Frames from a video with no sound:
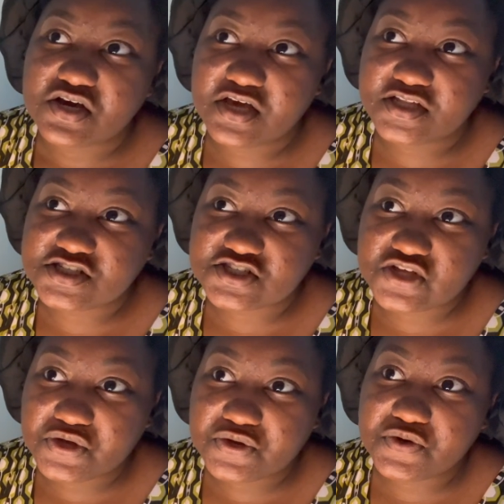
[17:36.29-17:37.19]
and
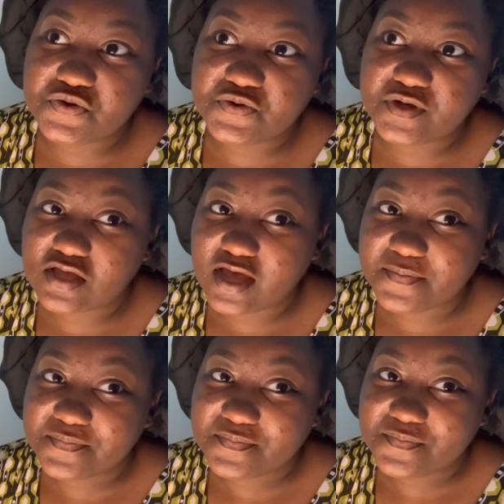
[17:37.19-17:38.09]
so
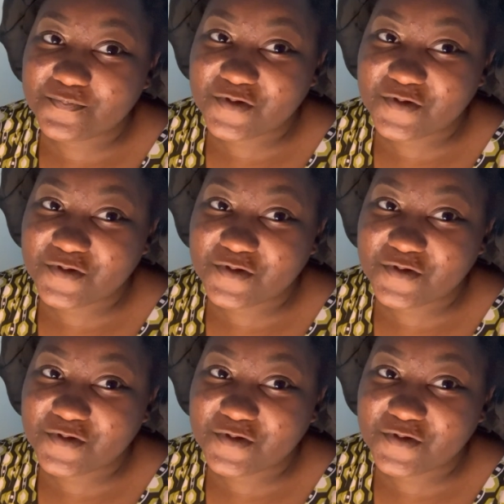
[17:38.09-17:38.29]
I'm